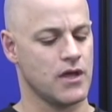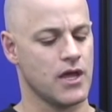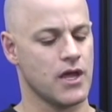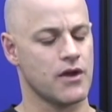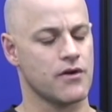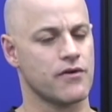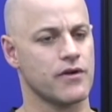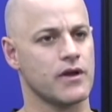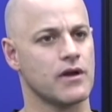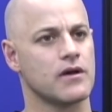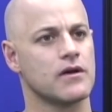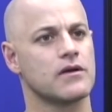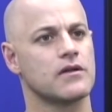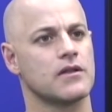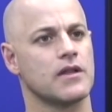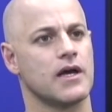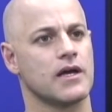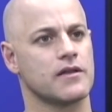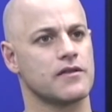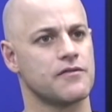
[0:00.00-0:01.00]
area,
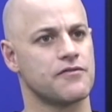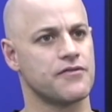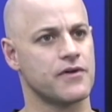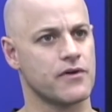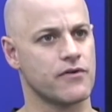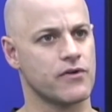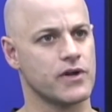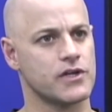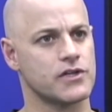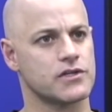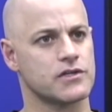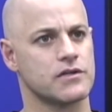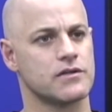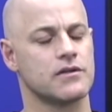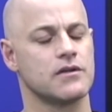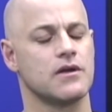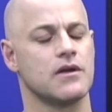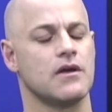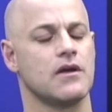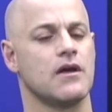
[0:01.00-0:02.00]
like the Federation,
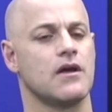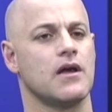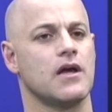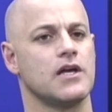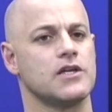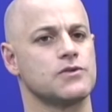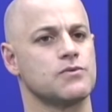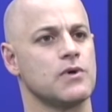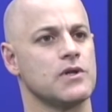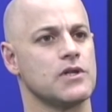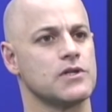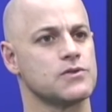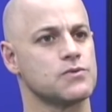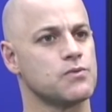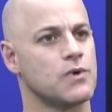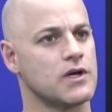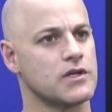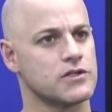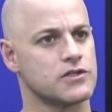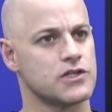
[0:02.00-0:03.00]
as well as
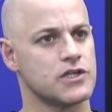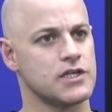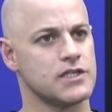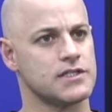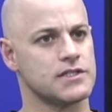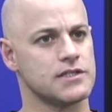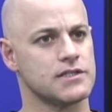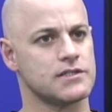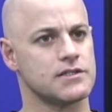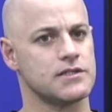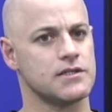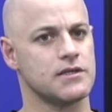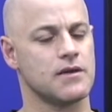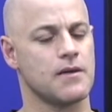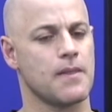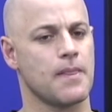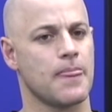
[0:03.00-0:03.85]
one JCC.